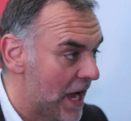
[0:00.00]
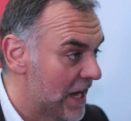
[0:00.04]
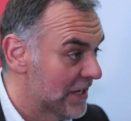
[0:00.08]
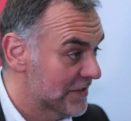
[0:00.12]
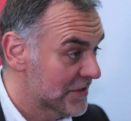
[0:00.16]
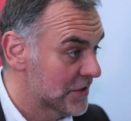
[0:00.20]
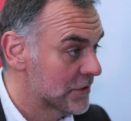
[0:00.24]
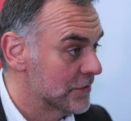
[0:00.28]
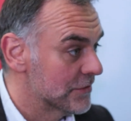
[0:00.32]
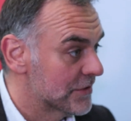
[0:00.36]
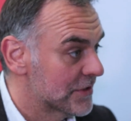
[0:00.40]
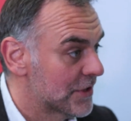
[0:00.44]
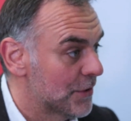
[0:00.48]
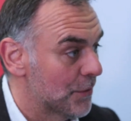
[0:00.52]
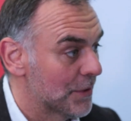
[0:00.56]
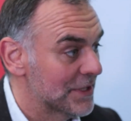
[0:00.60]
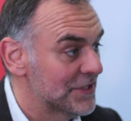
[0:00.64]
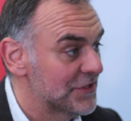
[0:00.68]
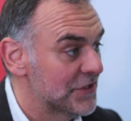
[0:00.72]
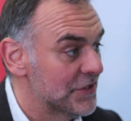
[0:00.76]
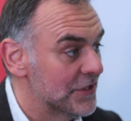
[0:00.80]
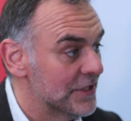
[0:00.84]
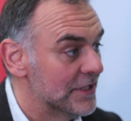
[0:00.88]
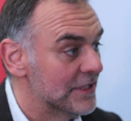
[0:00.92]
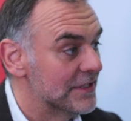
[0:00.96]
ask us
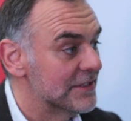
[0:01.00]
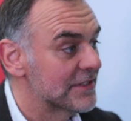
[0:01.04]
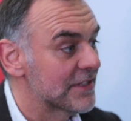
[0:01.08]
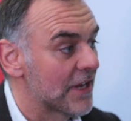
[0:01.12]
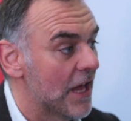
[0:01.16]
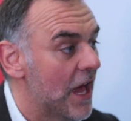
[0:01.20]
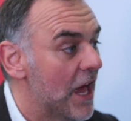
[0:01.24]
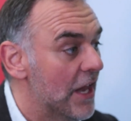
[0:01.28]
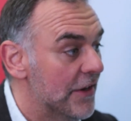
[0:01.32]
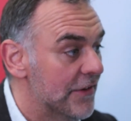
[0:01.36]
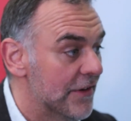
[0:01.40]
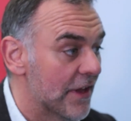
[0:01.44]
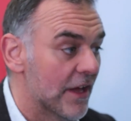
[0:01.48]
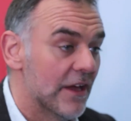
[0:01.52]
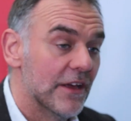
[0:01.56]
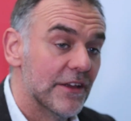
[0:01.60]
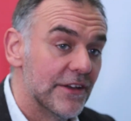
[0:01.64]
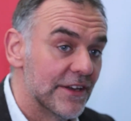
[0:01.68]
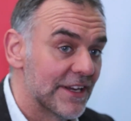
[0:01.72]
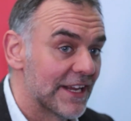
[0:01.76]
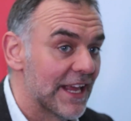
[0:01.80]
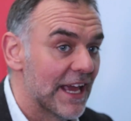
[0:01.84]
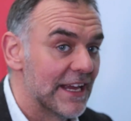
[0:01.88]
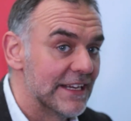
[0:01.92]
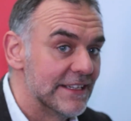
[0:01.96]
questions. And
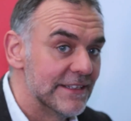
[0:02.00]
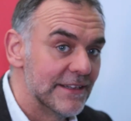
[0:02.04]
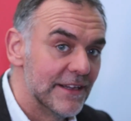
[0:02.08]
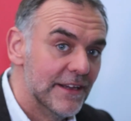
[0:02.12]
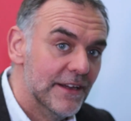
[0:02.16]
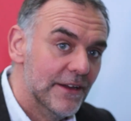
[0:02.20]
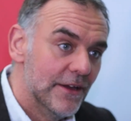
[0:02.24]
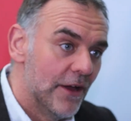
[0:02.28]
again,